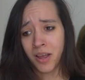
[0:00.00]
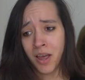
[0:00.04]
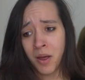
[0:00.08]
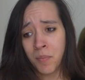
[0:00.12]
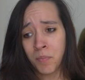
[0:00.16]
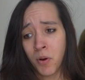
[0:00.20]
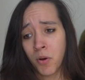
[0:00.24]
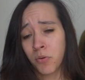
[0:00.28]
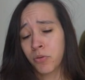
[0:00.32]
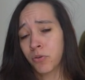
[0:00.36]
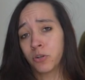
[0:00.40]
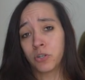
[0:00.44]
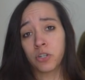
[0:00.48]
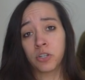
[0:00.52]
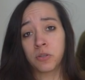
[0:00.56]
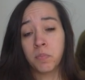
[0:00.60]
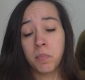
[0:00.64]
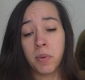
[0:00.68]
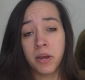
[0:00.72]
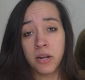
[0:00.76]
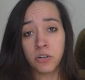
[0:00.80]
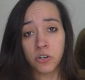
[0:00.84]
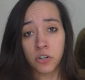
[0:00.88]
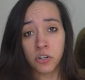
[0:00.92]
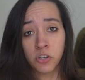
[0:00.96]
And both are just
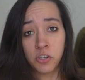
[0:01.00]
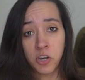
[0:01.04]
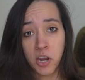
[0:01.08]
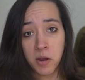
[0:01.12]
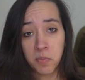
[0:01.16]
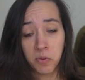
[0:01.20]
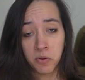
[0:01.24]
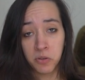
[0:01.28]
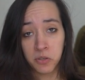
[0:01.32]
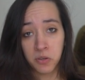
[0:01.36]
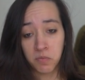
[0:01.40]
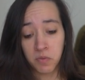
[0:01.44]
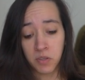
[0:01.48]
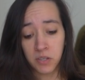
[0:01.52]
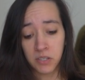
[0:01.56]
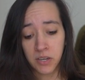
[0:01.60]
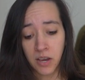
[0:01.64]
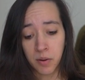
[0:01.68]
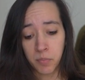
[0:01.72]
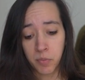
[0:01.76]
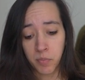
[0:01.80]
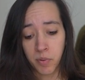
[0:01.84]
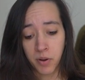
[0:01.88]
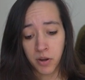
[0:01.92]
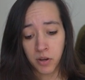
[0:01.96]
major staples of the
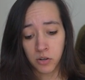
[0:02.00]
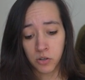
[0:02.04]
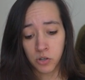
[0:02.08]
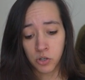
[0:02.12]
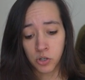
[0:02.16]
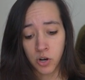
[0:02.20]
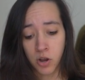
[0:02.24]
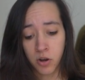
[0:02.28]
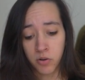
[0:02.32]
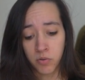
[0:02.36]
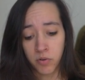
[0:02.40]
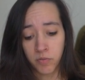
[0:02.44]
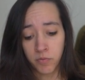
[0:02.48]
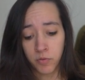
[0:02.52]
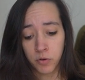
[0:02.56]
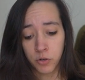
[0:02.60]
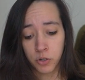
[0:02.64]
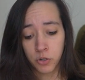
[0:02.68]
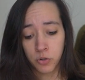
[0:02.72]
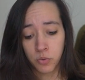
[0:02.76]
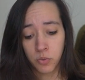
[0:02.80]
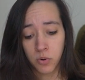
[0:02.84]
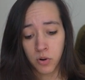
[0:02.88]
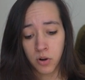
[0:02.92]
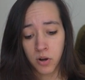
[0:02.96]
cyberpunk genre for
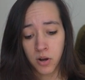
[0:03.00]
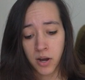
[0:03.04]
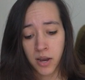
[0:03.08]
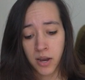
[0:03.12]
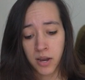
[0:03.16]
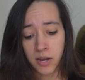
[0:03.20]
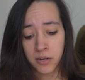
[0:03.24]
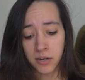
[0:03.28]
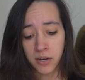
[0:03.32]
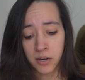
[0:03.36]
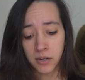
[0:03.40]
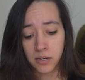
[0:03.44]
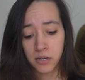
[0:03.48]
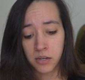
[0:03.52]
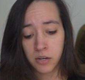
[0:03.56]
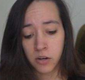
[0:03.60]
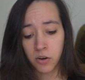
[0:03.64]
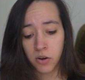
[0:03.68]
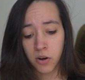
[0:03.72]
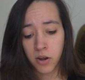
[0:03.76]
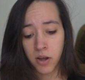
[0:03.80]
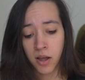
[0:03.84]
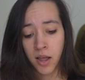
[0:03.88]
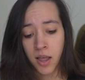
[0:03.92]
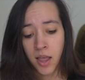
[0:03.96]
sure, and
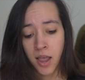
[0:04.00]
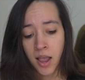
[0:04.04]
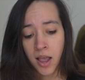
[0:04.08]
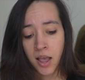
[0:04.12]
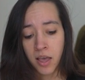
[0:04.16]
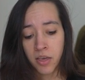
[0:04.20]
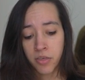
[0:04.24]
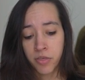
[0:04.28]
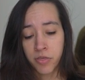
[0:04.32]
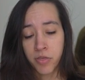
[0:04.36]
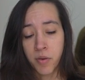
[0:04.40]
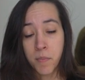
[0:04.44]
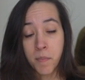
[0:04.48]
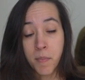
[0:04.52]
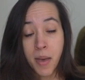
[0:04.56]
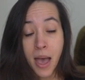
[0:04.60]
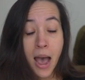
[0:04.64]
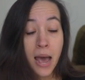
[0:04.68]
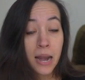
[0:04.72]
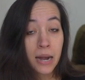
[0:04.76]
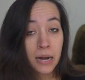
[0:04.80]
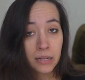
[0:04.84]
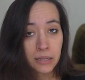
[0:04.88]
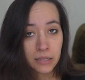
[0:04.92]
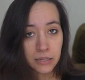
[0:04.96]
Akira
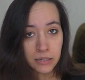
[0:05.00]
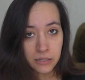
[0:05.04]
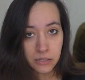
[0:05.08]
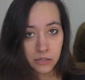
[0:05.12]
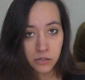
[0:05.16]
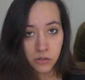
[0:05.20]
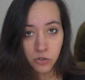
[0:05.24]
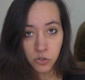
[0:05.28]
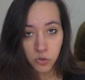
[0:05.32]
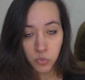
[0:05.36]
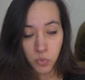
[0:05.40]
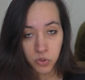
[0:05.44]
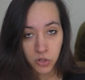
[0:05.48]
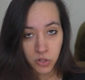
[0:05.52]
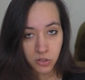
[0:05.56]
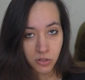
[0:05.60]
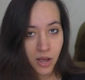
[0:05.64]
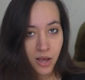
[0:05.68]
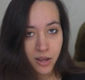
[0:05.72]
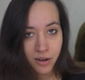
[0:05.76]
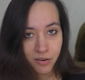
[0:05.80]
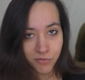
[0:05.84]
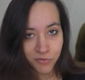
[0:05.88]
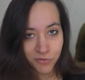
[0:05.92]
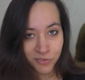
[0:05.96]
thematically deals with a
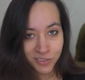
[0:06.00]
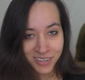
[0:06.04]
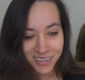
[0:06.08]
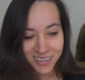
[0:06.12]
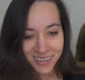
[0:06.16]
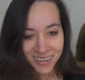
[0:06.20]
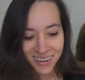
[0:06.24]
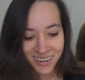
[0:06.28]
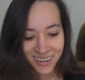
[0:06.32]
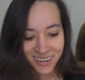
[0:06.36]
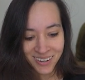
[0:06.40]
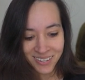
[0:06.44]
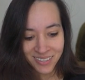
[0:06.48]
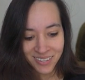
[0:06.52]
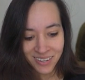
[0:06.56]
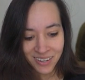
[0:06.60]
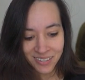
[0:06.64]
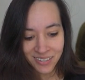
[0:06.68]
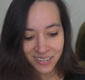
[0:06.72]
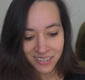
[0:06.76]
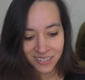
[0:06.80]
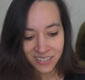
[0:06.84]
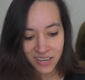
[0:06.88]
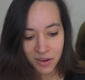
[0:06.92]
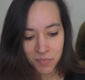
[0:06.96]
lot of
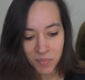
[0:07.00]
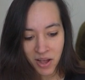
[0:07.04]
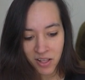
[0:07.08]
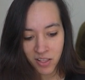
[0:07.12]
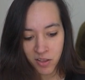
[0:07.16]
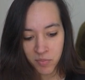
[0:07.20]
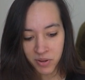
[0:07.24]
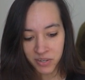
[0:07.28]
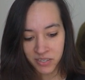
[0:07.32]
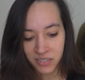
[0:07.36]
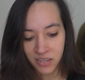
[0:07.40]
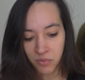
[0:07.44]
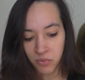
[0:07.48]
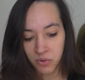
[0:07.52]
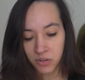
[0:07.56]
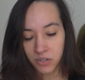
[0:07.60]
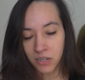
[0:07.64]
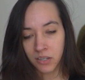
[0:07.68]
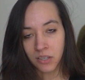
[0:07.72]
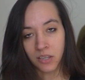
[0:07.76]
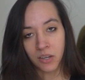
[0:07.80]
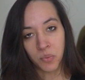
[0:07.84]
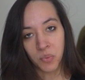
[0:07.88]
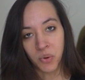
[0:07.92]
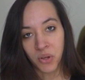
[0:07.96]
the same elements that we're
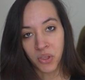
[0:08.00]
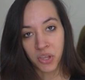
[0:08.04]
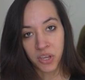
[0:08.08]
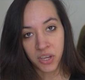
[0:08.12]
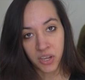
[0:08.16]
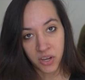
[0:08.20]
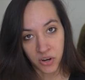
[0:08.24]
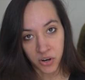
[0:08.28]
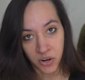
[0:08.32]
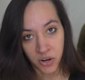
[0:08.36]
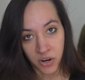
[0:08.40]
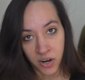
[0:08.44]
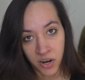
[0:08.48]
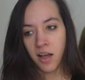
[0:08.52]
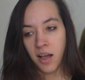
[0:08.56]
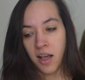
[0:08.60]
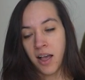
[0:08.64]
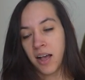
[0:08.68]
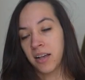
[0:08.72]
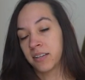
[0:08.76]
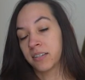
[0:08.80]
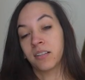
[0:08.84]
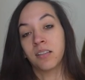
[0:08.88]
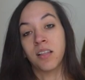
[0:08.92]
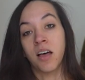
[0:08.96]
dealing with here. It
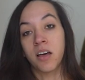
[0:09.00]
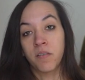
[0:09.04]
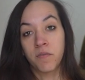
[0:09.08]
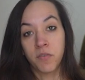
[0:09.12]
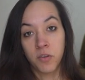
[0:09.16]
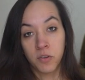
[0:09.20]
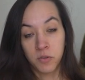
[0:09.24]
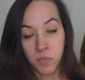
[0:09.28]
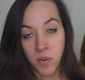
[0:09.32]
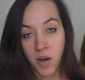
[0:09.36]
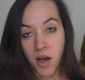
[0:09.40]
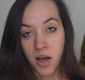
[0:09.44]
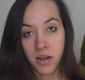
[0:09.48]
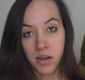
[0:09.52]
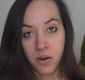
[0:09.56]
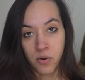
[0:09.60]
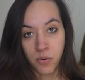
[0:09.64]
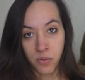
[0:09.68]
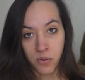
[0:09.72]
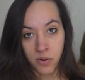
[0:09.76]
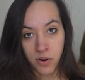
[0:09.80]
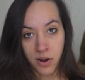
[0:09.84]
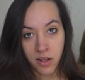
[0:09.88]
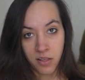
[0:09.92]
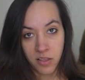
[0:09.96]
has a lot of those body
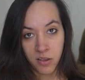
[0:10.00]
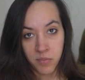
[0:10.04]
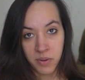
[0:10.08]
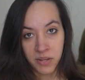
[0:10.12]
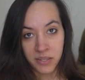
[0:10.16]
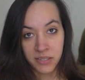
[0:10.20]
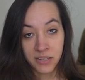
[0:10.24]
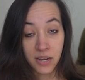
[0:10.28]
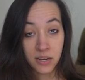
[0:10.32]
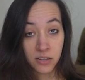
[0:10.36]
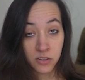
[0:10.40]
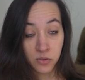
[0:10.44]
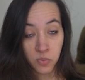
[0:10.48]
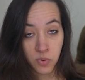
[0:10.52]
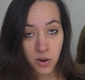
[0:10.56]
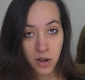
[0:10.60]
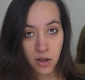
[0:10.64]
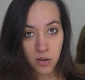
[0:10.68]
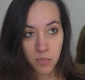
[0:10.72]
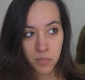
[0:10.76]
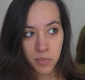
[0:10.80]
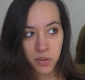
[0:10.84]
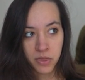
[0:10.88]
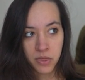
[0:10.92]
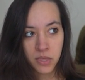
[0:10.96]
horror elements as
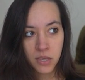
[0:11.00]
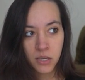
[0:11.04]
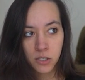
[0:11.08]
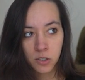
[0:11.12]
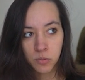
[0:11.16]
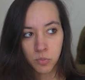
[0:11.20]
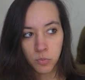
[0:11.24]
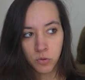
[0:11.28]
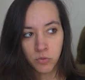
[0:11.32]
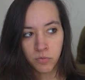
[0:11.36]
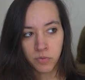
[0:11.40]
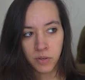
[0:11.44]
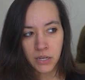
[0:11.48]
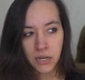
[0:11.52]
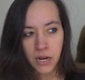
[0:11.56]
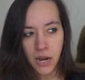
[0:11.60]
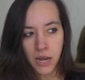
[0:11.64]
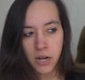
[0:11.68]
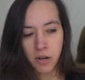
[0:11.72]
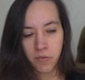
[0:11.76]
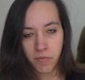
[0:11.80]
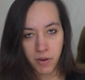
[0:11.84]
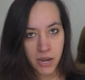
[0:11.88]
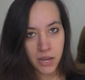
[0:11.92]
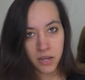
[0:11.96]
well, but this movie
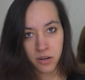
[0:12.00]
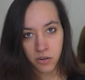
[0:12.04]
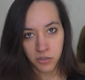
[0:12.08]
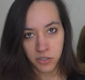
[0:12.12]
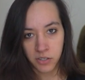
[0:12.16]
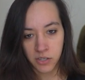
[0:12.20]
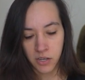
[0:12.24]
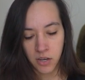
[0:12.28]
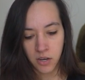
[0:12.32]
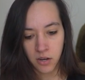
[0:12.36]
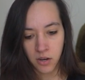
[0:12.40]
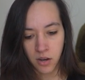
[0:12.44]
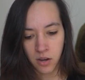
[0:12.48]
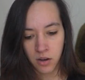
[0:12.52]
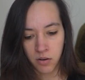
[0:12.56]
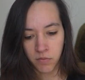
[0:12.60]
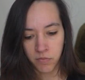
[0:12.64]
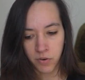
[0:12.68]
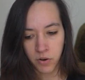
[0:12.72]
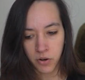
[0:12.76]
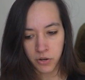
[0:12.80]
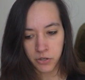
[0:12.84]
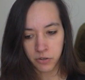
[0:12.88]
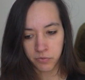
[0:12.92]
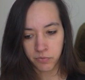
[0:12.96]
kind of handles it in a
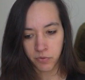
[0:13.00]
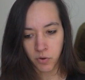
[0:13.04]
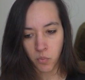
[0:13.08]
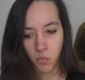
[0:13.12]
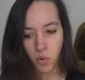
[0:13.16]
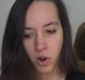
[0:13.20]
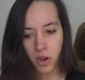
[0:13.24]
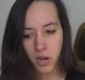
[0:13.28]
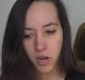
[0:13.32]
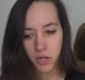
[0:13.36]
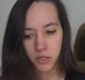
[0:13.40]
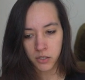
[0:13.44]
very different way.